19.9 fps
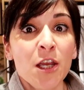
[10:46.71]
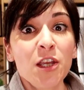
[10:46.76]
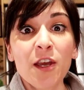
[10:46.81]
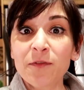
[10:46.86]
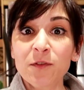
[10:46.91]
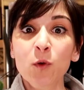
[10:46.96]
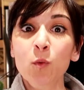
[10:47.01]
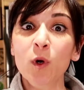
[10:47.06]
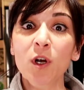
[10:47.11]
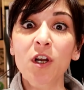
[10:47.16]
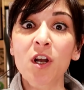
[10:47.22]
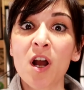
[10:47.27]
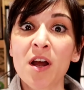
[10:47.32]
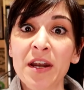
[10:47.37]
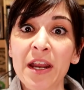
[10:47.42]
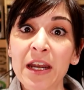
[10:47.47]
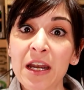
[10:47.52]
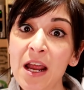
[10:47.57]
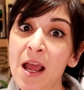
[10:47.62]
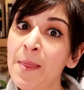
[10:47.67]
you have to work
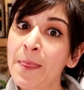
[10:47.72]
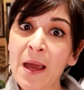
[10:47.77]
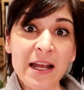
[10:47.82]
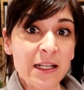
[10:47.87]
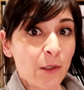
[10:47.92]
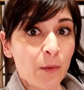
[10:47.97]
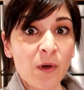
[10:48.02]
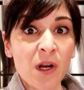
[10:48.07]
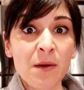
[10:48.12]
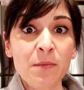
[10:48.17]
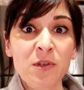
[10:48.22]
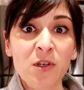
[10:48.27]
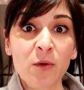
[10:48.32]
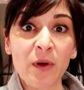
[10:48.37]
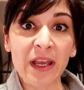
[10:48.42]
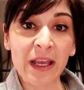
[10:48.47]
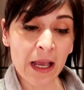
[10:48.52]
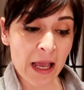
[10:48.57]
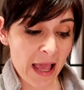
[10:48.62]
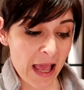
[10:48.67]
on it. And that's what I'm
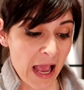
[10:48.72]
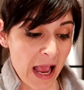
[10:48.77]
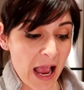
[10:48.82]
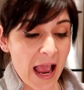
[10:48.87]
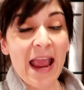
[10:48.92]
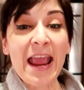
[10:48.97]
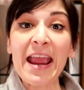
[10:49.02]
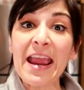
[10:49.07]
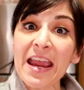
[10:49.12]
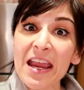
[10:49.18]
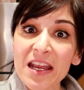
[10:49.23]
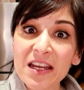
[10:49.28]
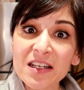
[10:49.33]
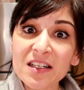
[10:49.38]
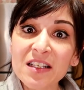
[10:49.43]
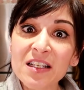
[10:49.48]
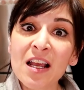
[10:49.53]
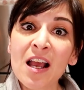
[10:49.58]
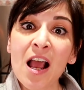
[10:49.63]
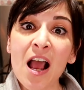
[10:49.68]
doing.
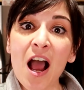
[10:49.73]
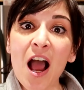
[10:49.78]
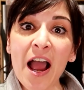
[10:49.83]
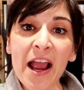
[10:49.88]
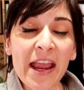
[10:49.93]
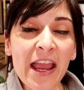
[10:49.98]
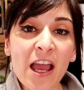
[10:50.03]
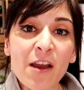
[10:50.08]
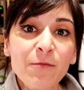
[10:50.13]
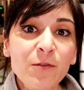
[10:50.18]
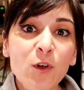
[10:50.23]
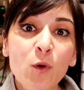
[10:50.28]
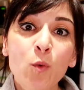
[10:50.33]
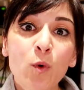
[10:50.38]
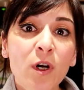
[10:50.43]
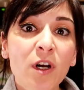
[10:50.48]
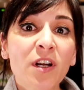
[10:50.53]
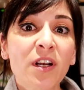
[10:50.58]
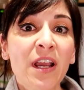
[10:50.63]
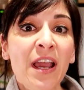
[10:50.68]
And I have to
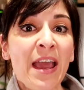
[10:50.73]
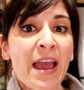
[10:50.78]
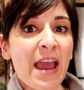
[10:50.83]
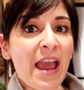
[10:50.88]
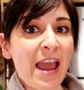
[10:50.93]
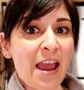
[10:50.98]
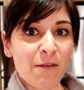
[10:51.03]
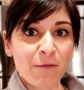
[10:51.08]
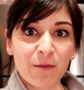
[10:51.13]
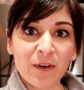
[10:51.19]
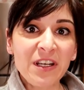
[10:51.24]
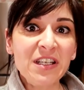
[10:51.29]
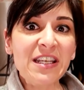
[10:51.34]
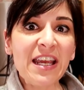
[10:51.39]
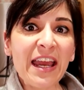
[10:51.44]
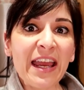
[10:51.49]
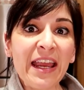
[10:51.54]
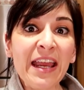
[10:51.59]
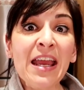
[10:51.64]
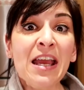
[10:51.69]
work every
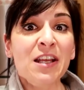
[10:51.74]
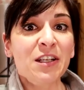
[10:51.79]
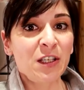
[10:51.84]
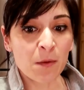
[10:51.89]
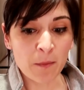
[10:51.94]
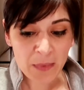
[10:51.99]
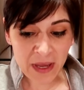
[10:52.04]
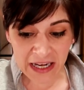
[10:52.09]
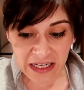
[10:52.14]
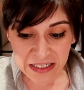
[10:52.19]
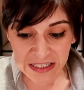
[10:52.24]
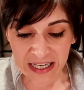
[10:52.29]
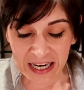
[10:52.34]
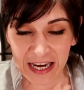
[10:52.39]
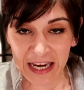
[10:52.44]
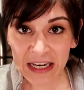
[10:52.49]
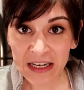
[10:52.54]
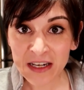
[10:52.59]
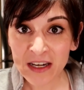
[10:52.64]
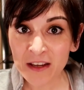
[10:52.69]
day to
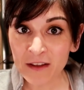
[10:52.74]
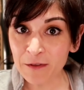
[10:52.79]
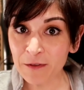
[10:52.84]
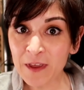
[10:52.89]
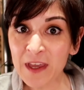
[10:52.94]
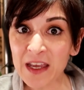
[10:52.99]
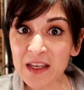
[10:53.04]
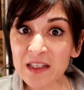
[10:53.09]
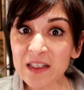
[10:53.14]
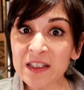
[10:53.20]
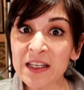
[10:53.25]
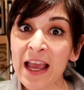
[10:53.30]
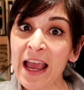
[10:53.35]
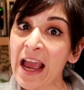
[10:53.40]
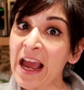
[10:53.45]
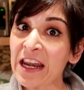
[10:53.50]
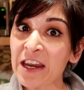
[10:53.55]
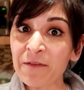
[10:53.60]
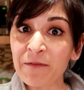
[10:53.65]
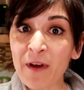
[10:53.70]
maintain this.
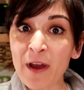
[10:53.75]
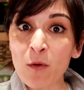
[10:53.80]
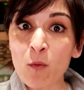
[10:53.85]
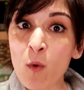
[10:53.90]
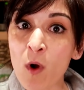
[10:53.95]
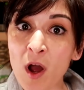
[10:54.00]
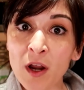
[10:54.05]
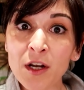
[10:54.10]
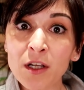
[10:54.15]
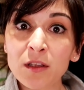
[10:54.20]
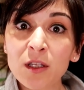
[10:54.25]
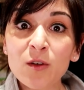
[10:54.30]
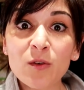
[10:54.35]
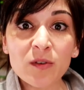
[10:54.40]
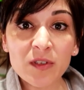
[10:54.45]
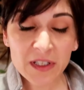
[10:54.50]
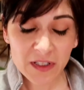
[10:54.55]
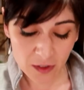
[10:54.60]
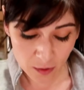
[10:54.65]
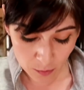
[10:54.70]
And if I want to lose